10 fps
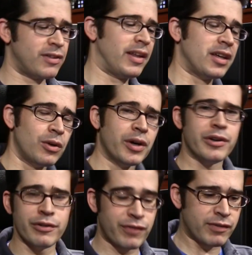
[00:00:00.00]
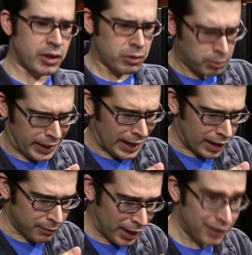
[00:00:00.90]
if it's like, you know, one hundred fifty going, oh my
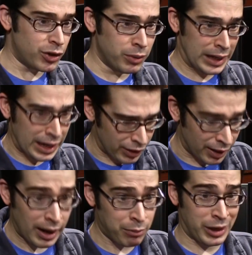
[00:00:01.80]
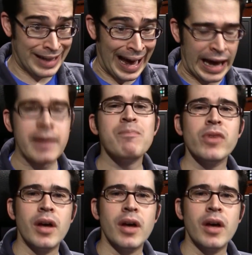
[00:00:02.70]
God, I'm not even doing anything. I'm going to die.